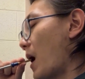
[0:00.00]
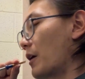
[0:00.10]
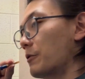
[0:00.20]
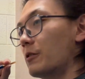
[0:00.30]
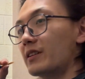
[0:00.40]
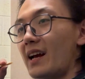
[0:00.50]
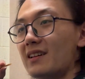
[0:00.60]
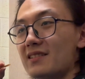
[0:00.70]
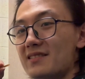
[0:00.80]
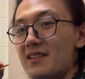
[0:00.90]
You will get
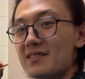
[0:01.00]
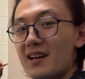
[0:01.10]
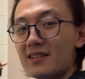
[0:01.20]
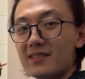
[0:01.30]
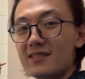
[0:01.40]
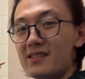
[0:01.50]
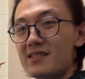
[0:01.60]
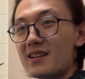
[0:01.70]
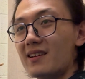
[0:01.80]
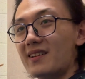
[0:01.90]
this sound. This
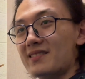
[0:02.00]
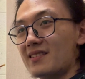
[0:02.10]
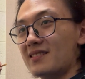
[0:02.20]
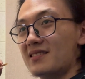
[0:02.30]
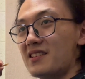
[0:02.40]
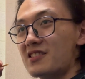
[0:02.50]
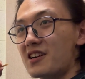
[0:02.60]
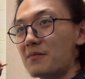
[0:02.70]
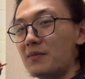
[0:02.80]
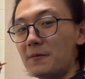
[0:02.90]
sound is a C
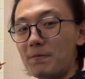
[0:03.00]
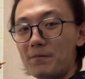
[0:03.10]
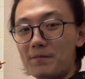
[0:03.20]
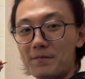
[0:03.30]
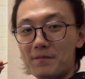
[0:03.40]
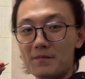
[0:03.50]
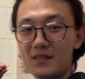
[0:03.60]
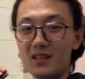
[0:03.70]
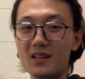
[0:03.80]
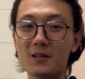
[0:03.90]
sharp.
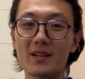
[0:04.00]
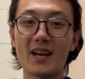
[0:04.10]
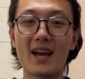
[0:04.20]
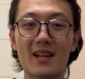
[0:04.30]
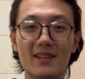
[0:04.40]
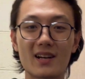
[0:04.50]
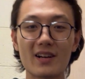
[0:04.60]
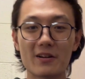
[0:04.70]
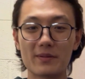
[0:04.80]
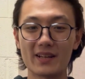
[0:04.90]
Okay, and now
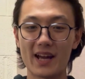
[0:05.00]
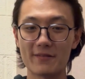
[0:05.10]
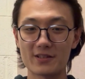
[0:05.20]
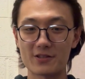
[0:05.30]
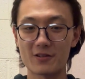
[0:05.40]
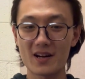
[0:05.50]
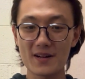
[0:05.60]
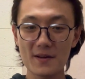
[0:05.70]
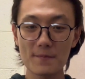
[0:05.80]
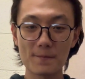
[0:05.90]
everybody have a try.